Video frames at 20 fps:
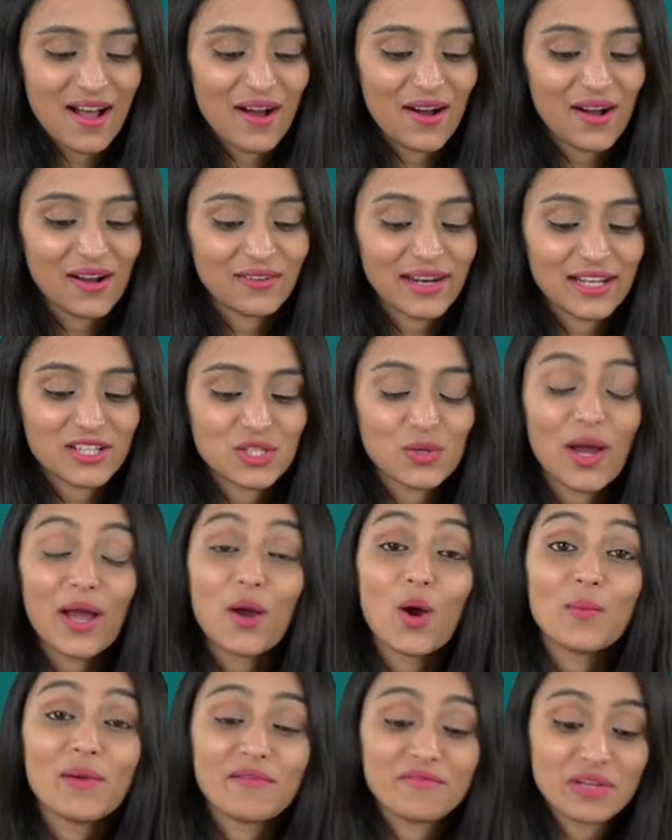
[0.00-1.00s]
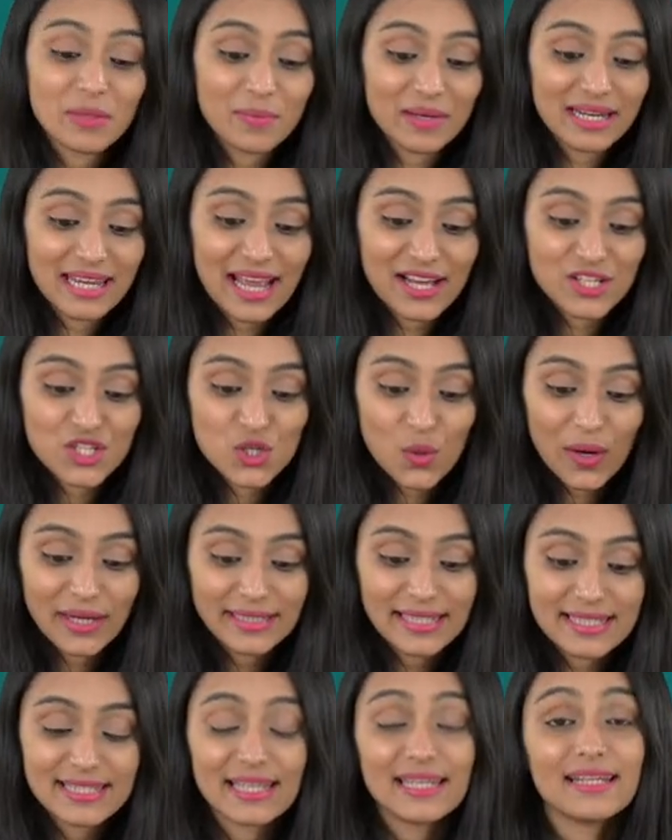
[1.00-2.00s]
Alright, so I hope everybody has
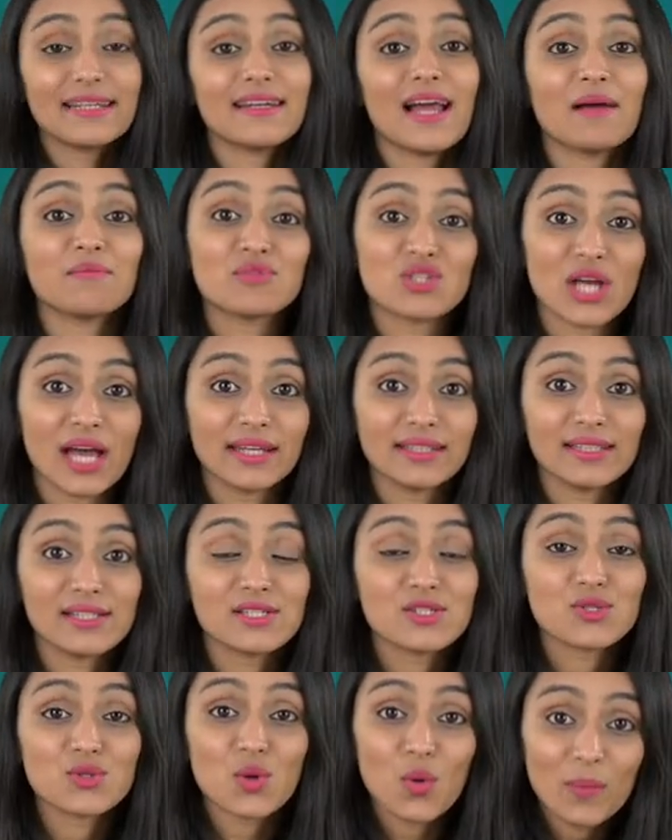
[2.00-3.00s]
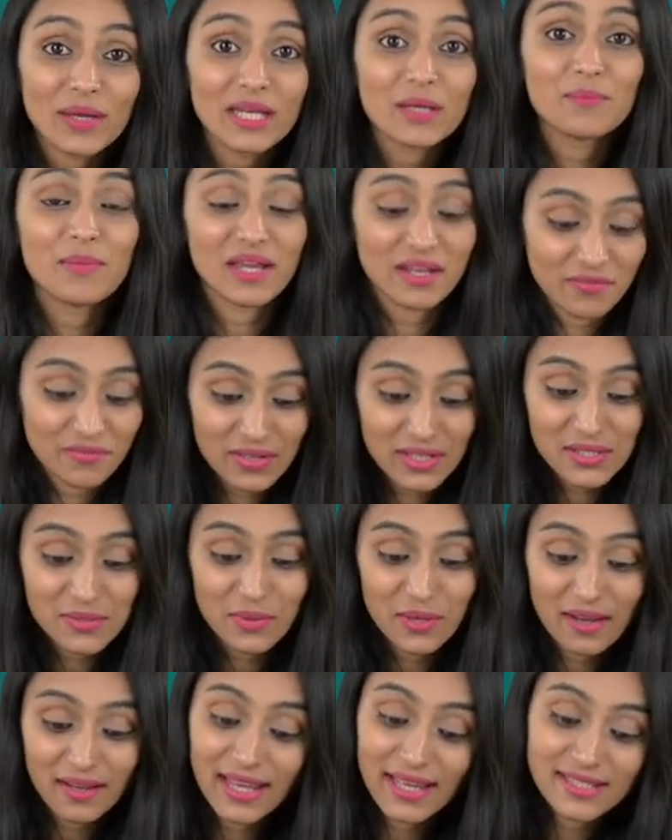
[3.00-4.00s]
joined the Telegram channel. So many benefits
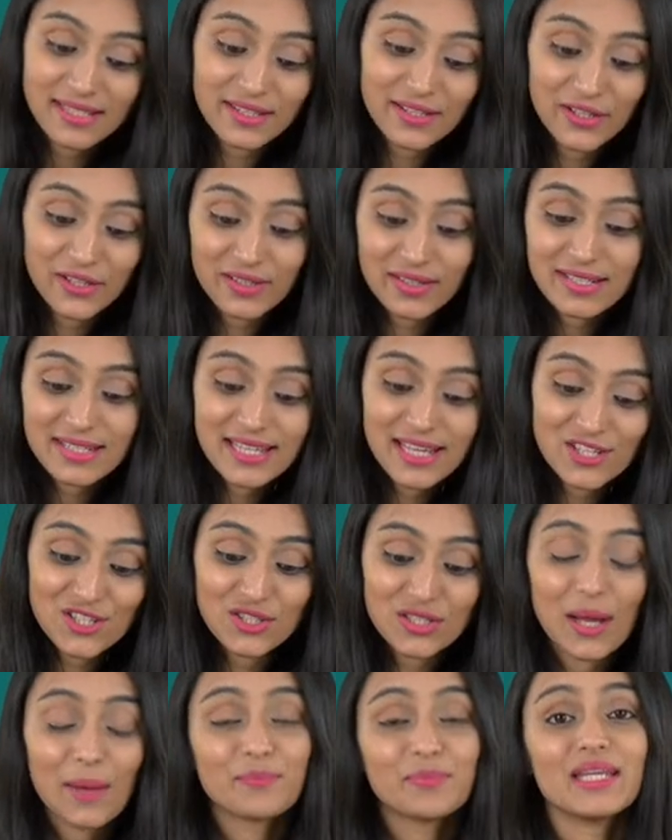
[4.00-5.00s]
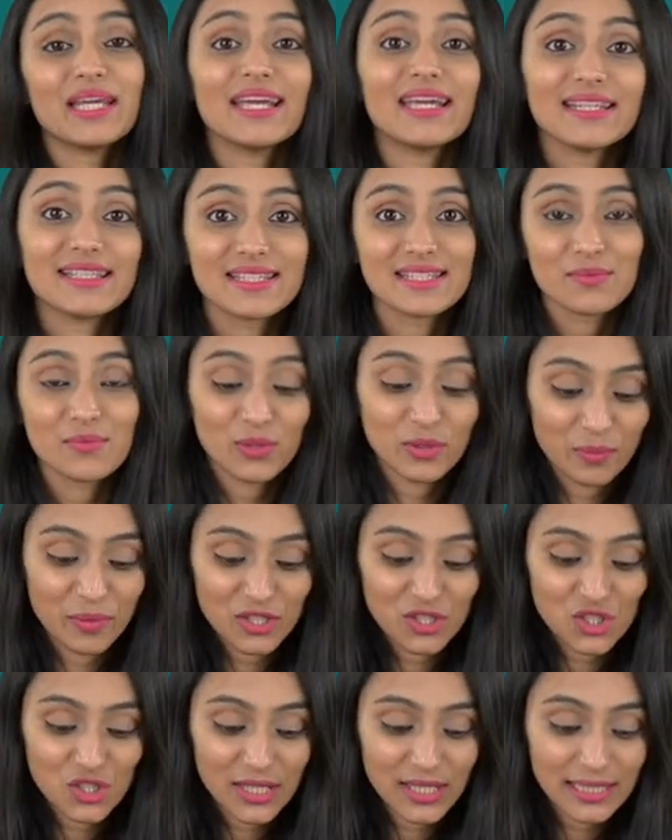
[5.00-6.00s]
we are getting here. Session updates would
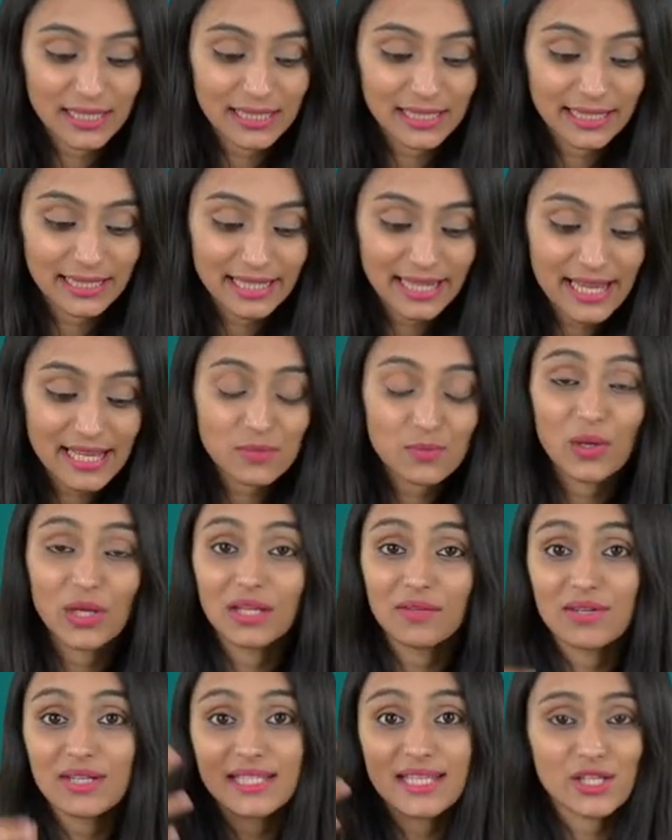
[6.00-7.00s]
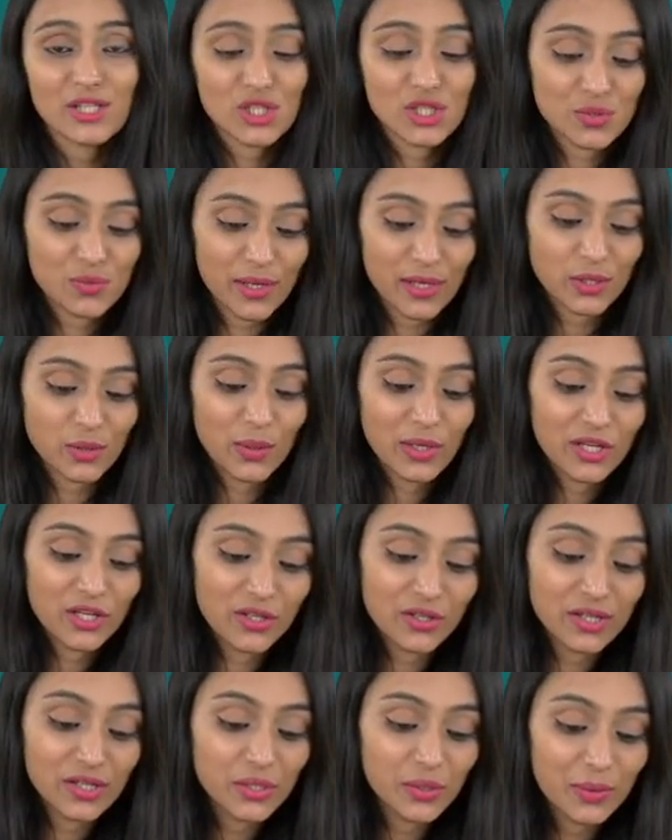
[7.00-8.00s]
be shared. And yes, whatever sessions we are doing
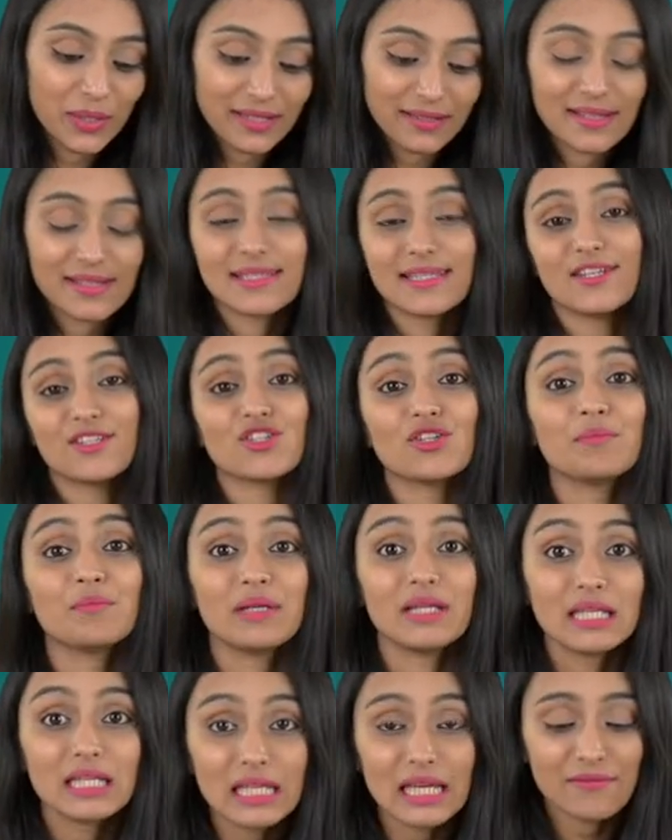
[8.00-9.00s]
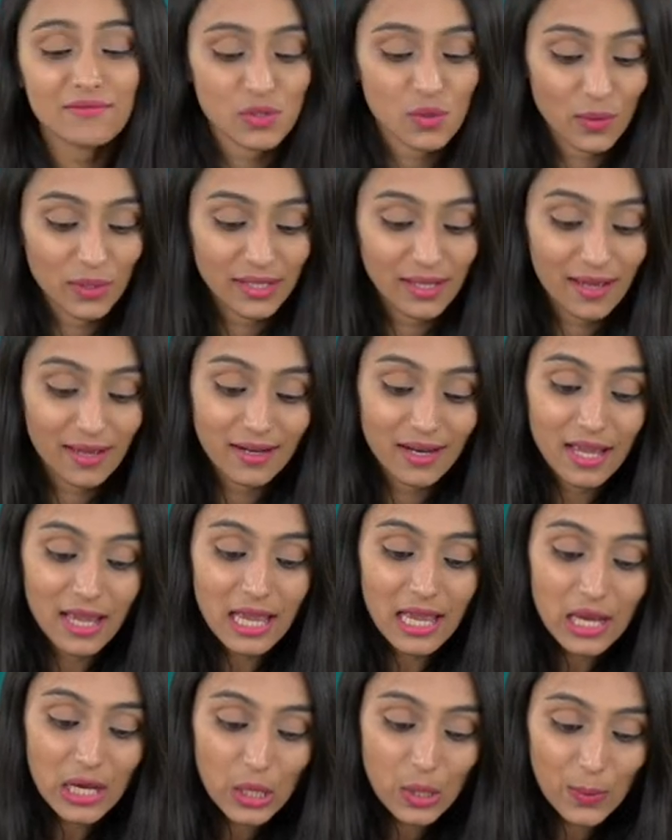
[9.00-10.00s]
here, you get the session P D Fs over there.
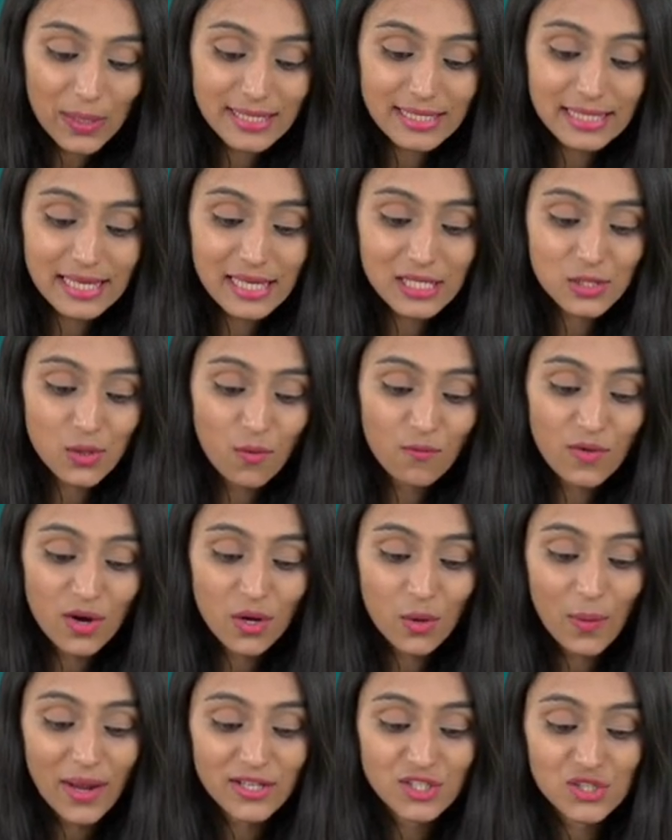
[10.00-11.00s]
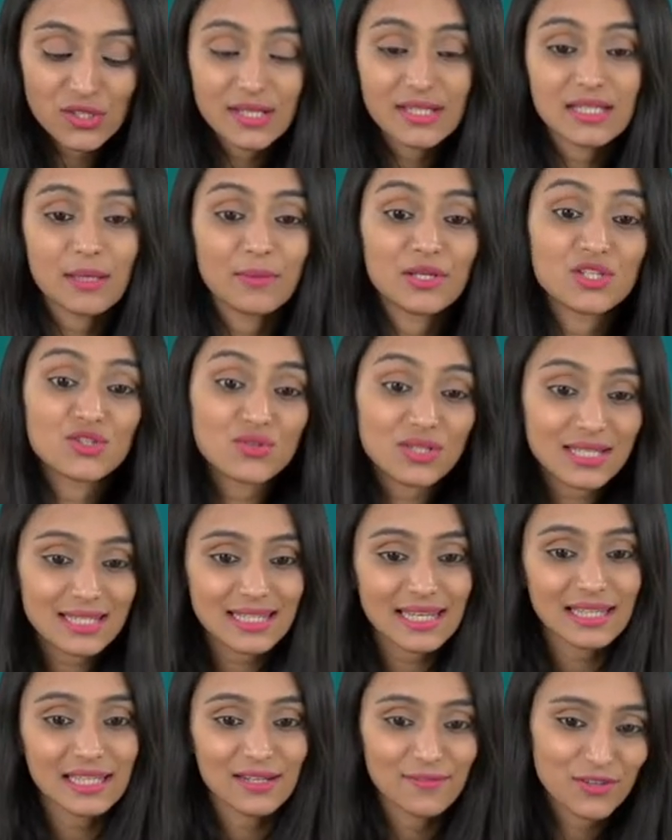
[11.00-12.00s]
Quizzes, homework questions, some
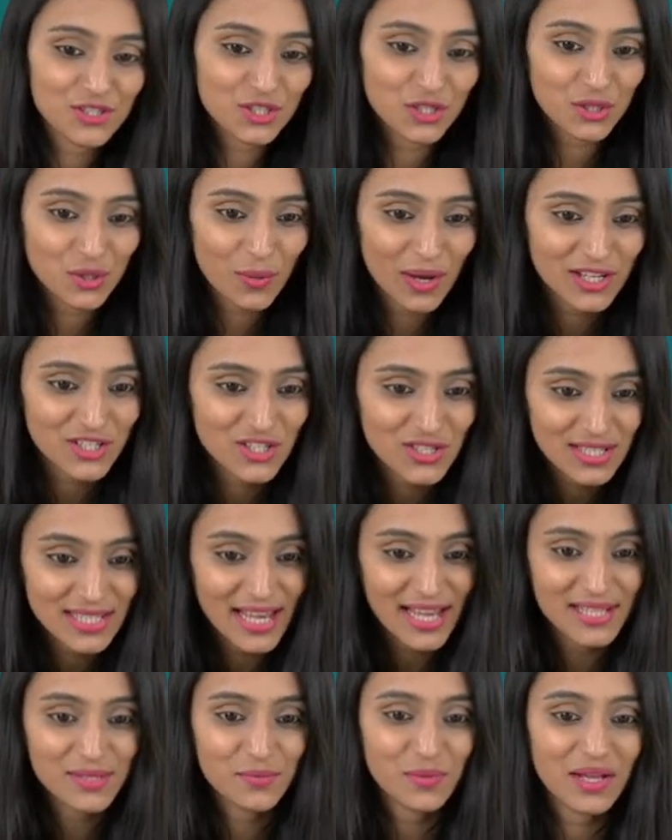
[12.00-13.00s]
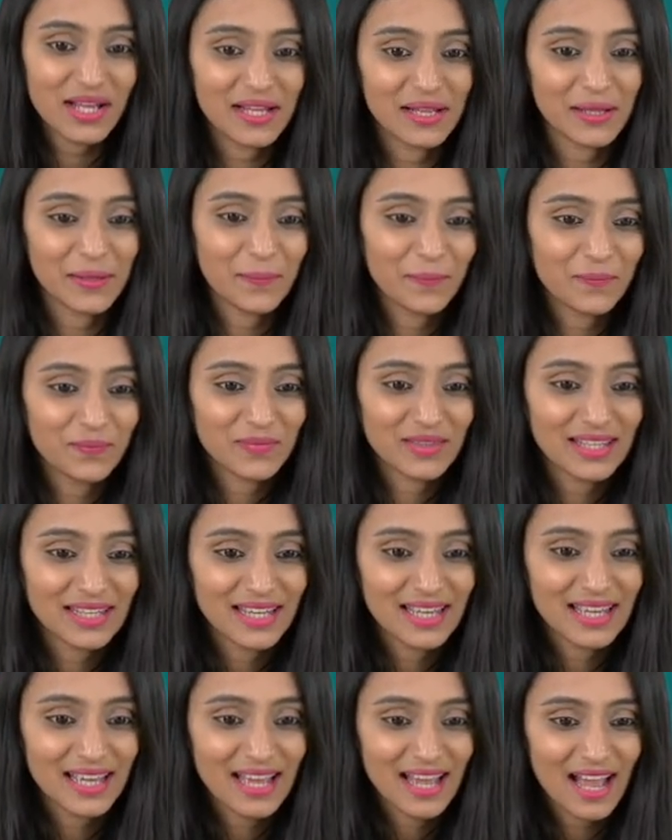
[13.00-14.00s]
interesting revision questions as well.
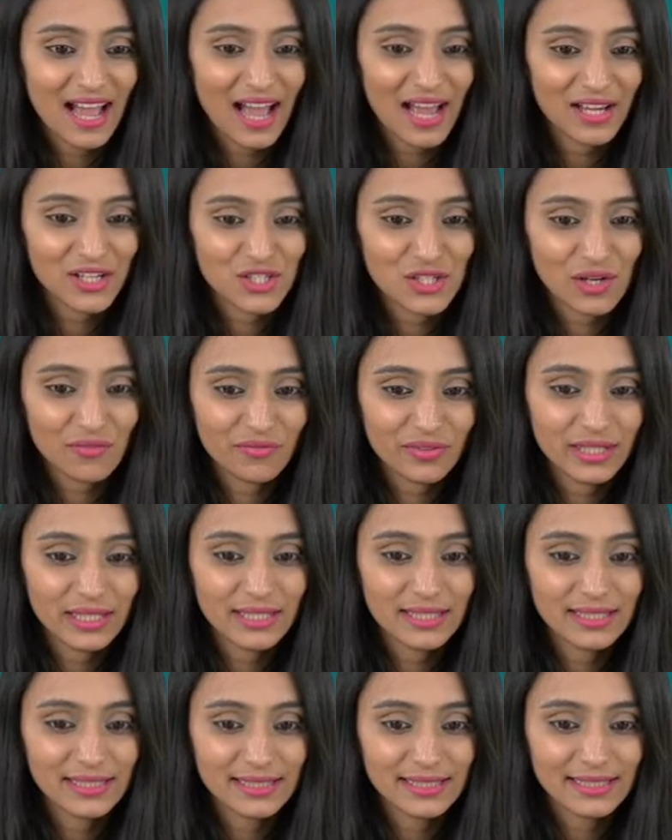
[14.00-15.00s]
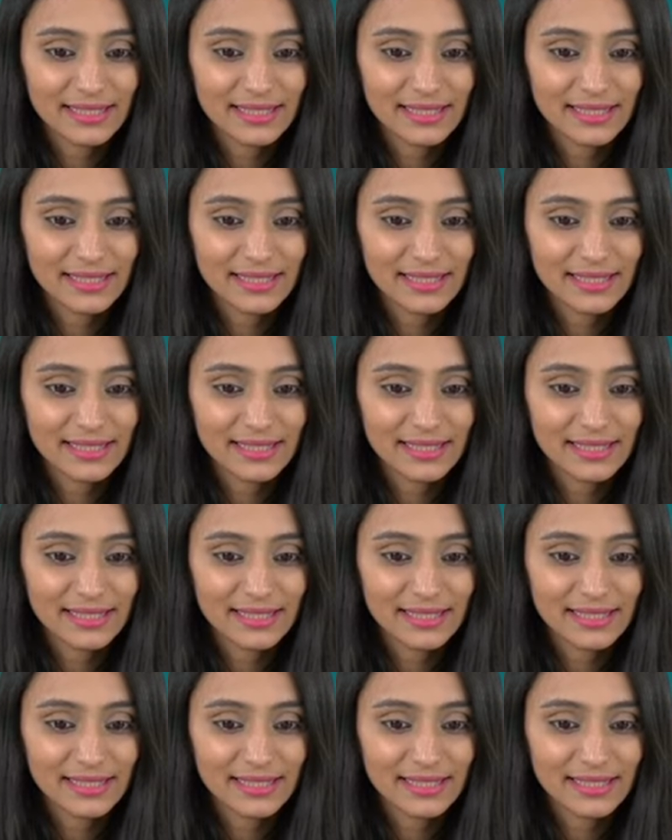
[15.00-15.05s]
Hi, Shafi.